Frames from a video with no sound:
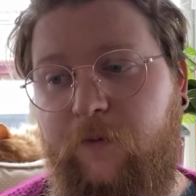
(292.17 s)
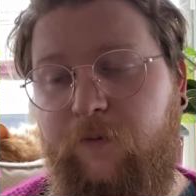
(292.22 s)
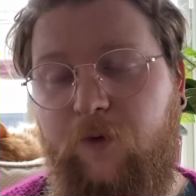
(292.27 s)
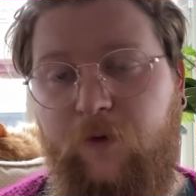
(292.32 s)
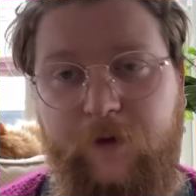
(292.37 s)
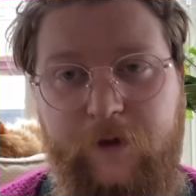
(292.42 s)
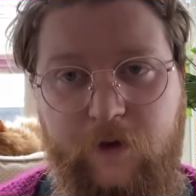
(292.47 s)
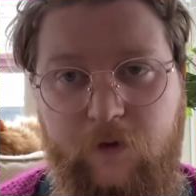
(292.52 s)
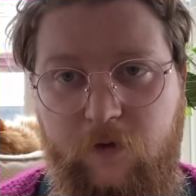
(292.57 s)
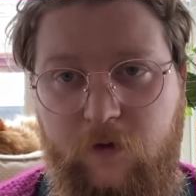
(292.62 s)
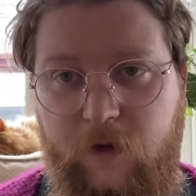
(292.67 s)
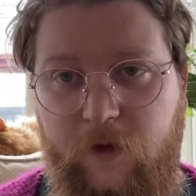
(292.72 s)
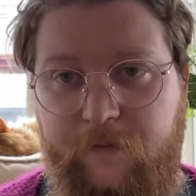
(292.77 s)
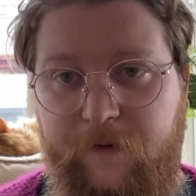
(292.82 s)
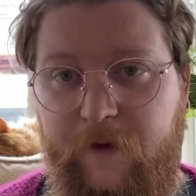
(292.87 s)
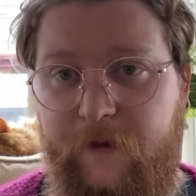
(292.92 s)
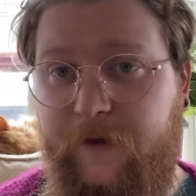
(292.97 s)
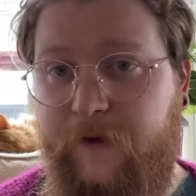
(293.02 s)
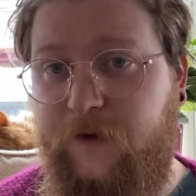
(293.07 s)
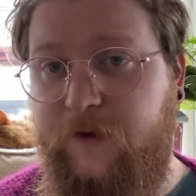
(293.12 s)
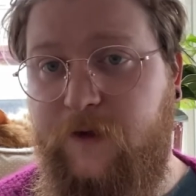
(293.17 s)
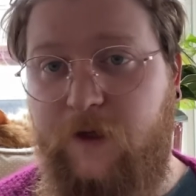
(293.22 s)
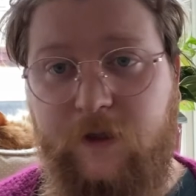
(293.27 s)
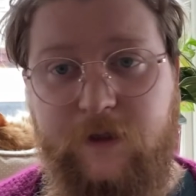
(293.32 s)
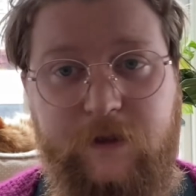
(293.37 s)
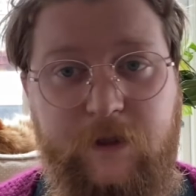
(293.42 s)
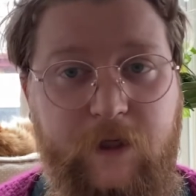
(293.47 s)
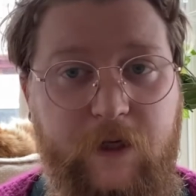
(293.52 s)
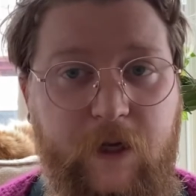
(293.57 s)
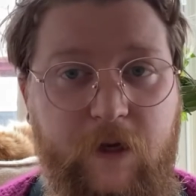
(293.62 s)
balling it all up and then
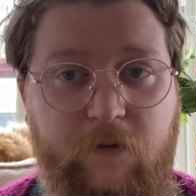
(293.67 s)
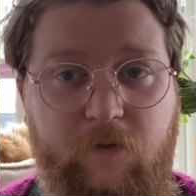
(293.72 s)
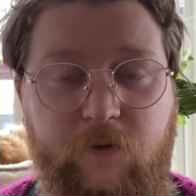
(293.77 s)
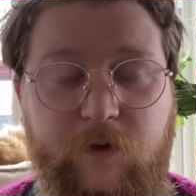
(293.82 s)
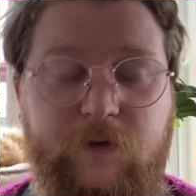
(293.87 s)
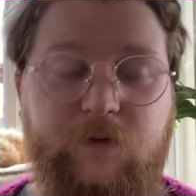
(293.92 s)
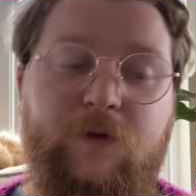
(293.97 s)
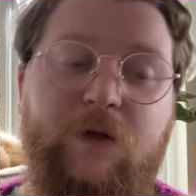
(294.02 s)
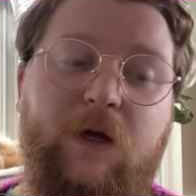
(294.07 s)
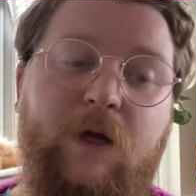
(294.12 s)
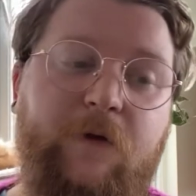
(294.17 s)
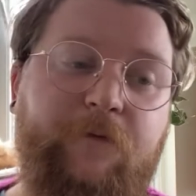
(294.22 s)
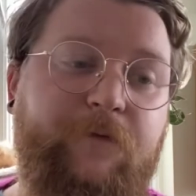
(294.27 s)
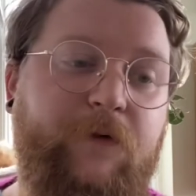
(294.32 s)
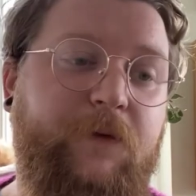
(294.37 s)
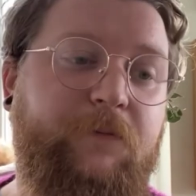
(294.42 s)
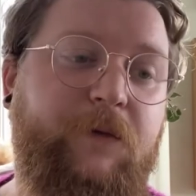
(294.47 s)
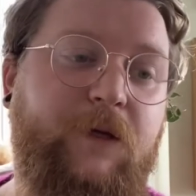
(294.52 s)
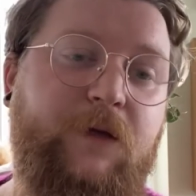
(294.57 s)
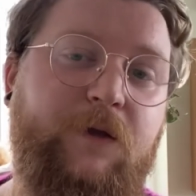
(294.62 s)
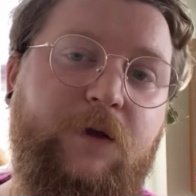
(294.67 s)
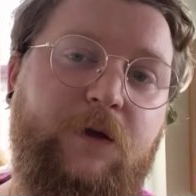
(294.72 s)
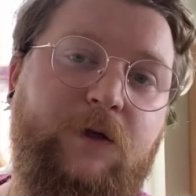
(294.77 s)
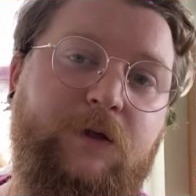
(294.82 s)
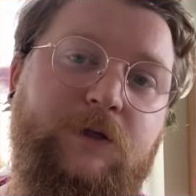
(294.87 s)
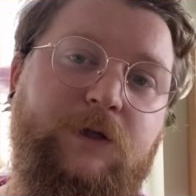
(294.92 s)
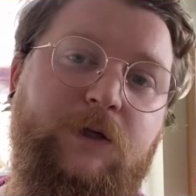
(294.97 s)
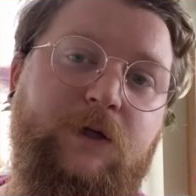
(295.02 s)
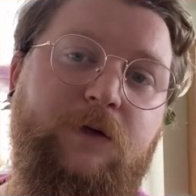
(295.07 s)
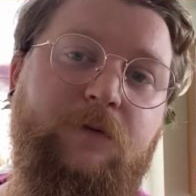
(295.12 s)
starting again, which was kind of fun because I
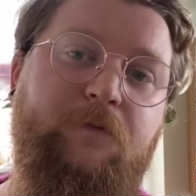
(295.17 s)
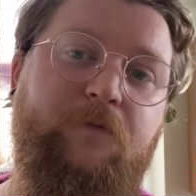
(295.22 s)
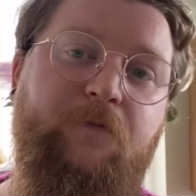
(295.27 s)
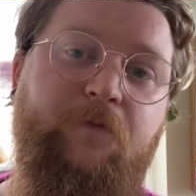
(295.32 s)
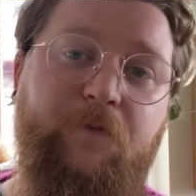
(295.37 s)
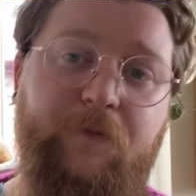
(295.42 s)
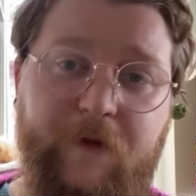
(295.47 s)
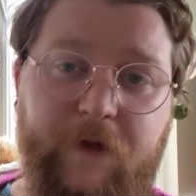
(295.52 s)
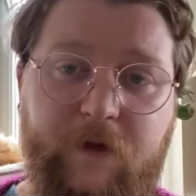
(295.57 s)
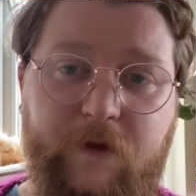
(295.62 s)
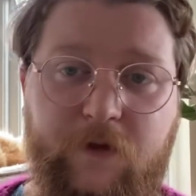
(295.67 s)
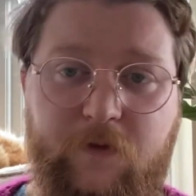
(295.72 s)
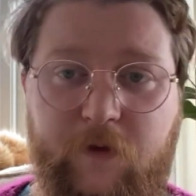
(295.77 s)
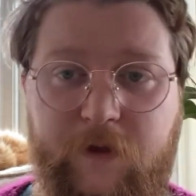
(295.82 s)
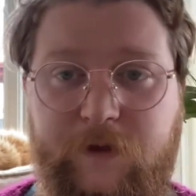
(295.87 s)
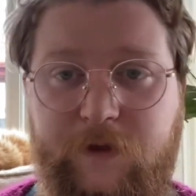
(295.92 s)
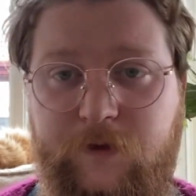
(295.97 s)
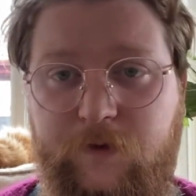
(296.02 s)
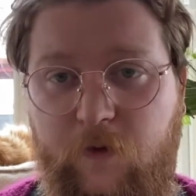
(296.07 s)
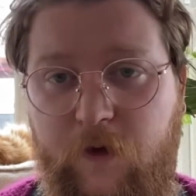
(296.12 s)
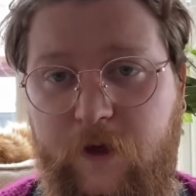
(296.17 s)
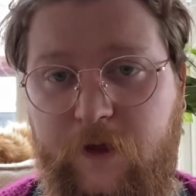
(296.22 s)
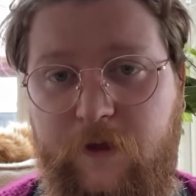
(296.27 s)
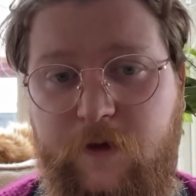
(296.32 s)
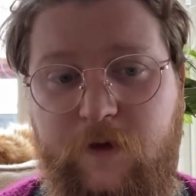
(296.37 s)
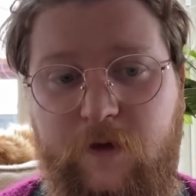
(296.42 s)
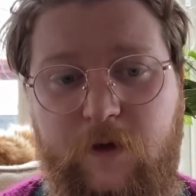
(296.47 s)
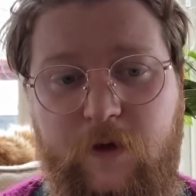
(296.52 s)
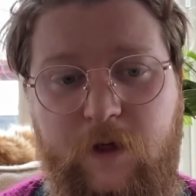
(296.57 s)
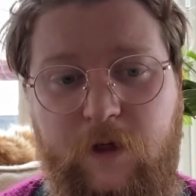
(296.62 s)
got to knit the sweater
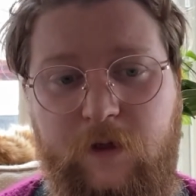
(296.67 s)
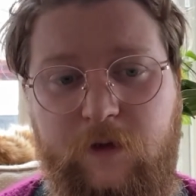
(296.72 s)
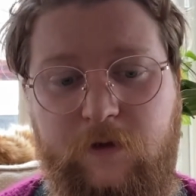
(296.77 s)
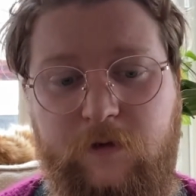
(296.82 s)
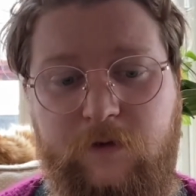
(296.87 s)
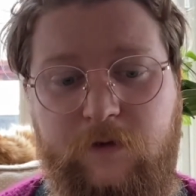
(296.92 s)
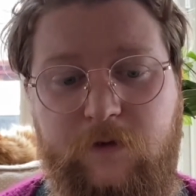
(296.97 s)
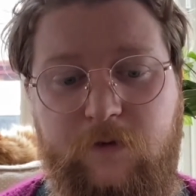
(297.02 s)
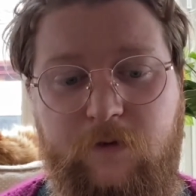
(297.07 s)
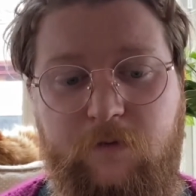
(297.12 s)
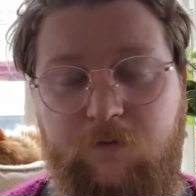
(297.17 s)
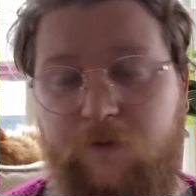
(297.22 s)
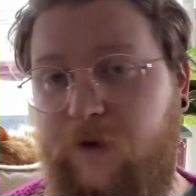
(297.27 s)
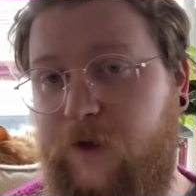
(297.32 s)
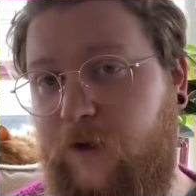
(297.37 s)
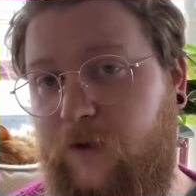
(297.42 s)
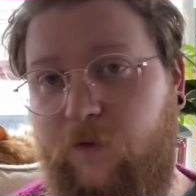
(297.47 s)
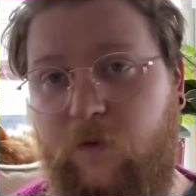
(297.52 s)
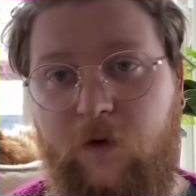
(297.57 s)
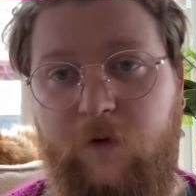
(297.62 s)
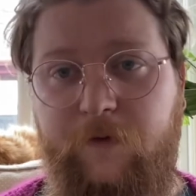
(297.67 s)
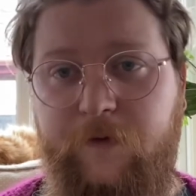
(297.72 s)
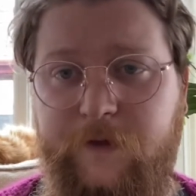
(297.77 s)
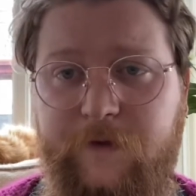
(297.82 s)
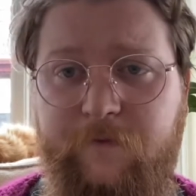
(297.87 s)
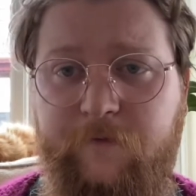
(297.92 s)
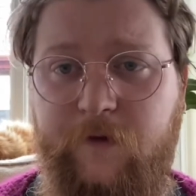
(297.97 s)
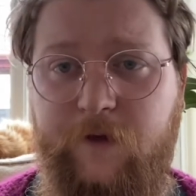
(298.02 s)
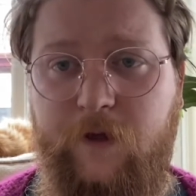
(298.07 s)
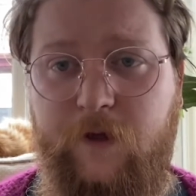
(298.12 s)
twice and see what the
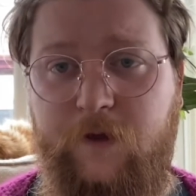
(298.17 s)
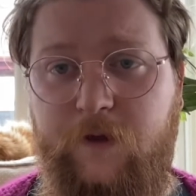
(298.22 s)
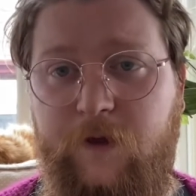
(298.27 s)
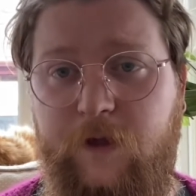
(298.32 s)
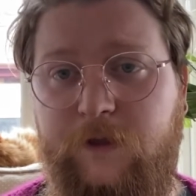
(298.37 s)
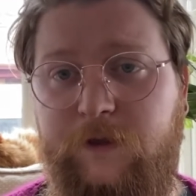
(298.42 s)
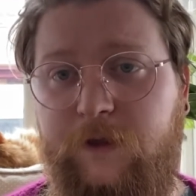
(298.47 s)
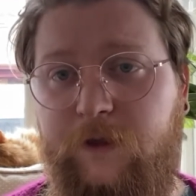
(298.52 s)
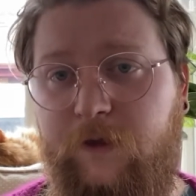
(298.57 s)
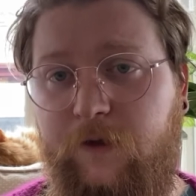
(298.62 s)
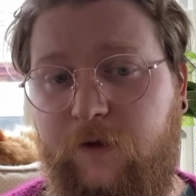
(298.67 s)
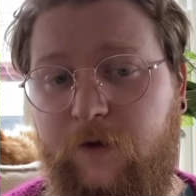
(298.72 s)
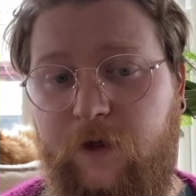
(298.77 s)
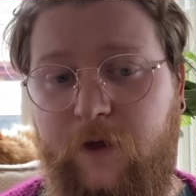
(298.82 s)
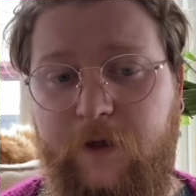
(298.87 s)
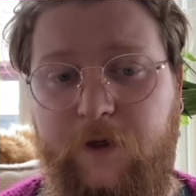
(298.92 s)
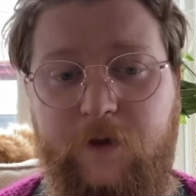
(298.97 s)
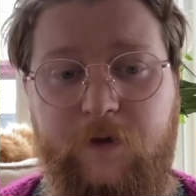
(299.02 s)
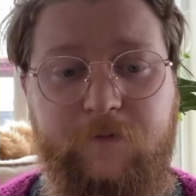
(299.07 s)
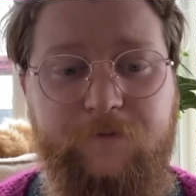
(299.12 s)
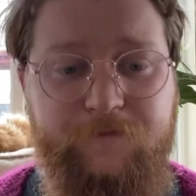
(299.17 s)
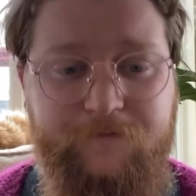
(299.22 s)
different sizes actually look like.